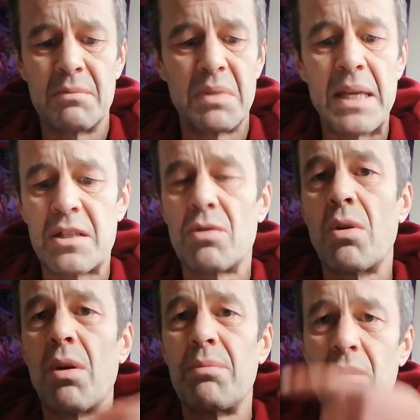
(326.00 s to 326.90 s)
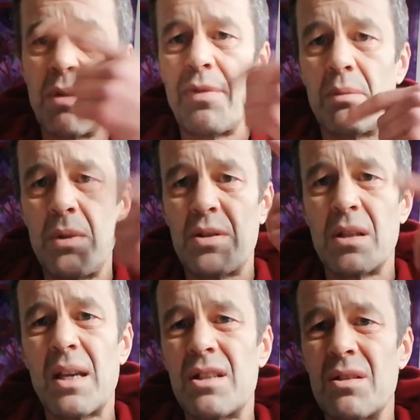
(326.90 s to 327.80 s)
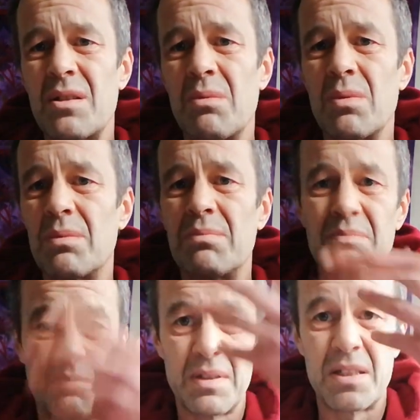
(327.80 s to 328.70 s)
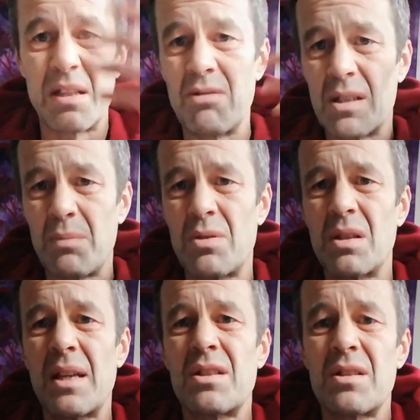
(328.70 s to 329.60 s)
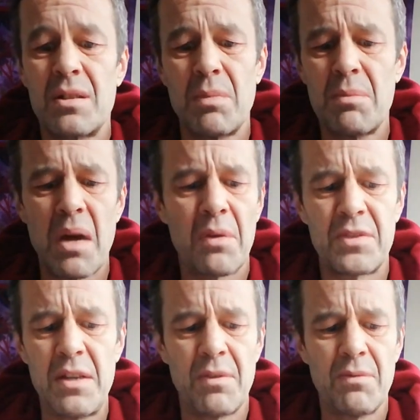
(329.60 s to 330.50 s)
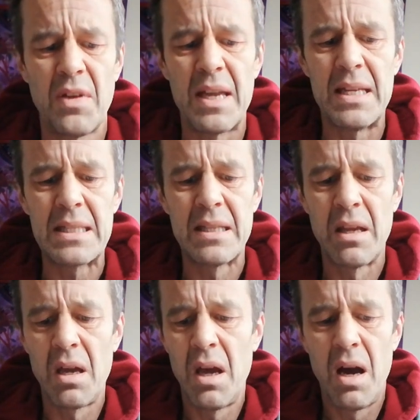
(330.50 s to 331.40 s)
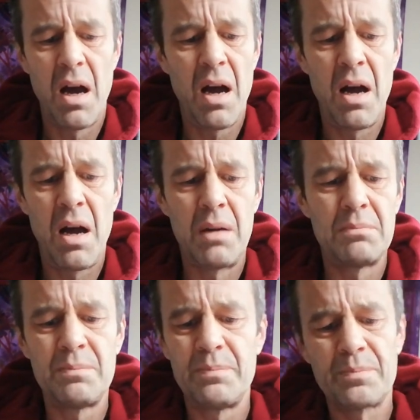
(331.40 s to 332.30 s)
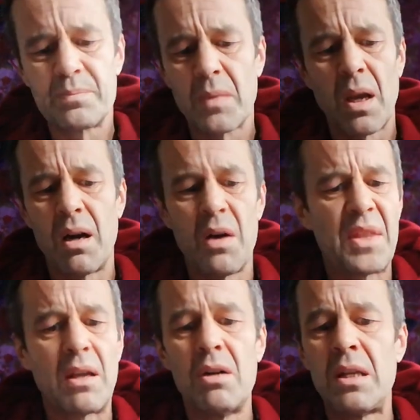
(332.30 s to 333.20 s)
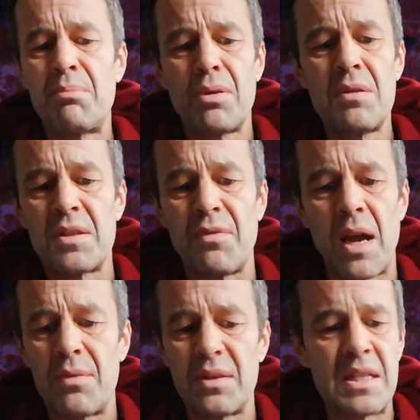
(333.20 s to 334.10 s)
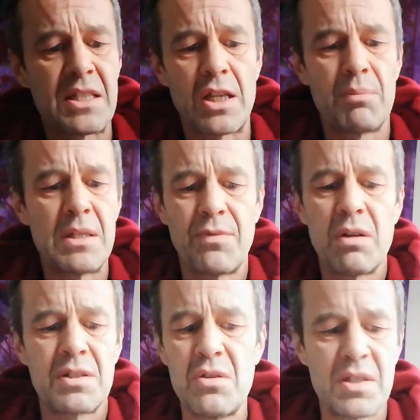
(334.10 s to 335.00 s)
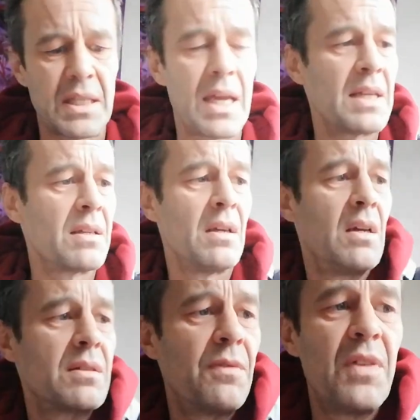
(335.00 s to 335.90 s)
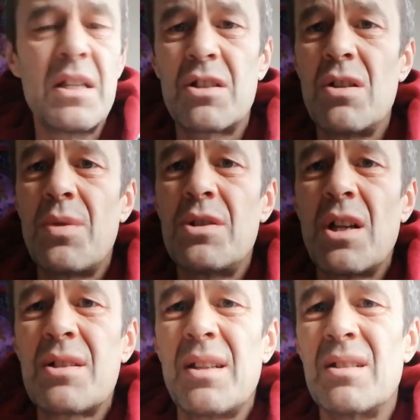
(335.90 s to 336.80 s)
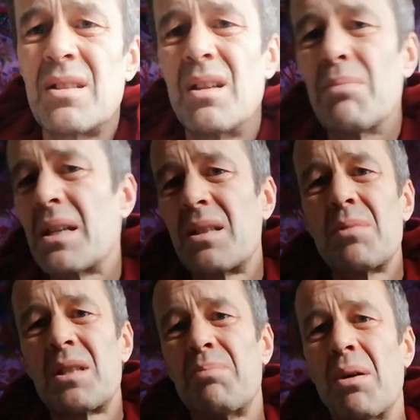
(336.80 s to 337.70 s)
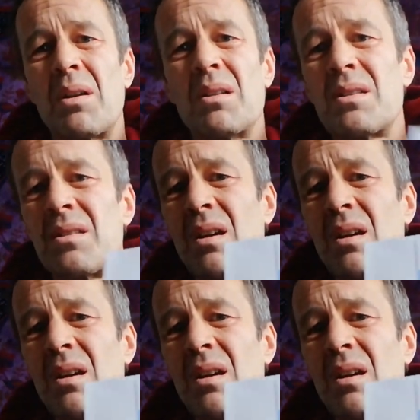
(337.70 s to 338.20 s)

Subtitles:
later on horrific mutilations, or serious mutilations to my mouth, teeth and face, I think only proves the fact that this chap is far too scared to face truth and justice. It makes him a spineless